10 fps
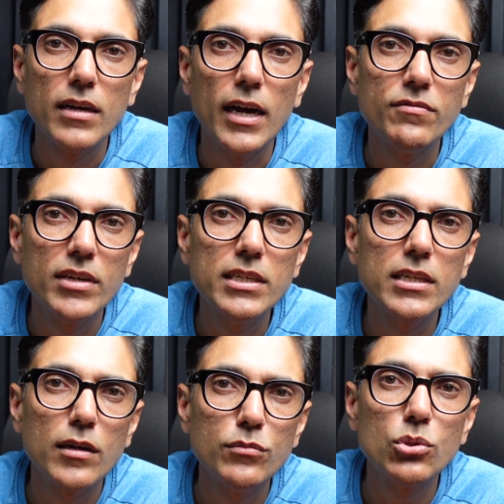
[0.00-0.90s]
And when it
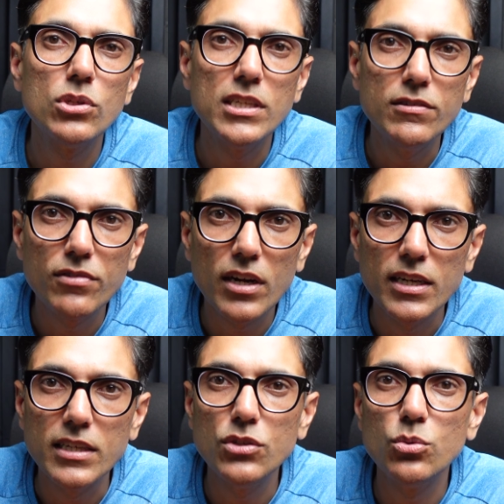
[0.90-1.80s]
comes to deep
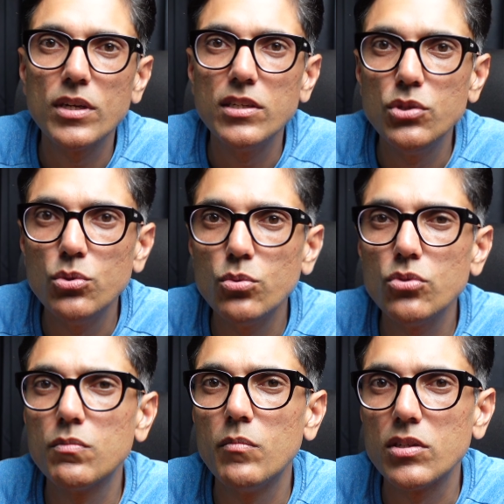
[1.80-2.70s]
frying, you can
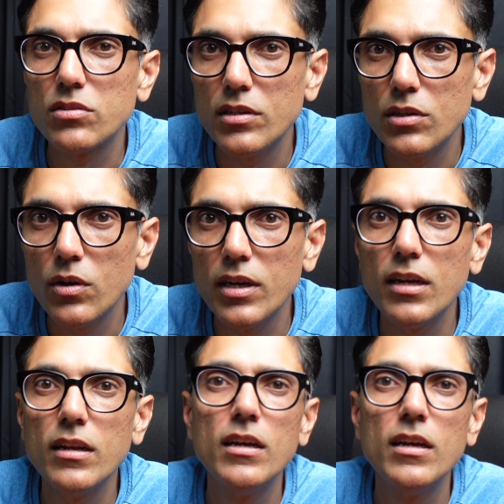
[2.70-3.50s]
use mustard oil,